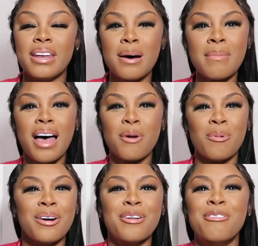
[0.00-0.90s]
And I'm
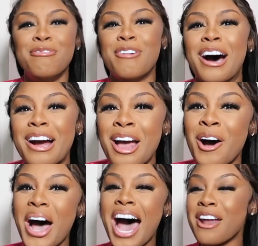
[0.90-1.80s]
like, what the fuck?
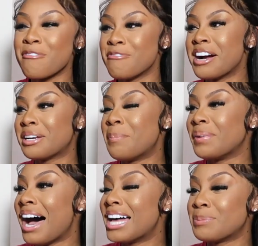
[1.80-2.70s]
How the fuck did
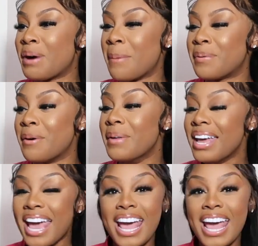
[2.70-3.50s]
Plies pop up?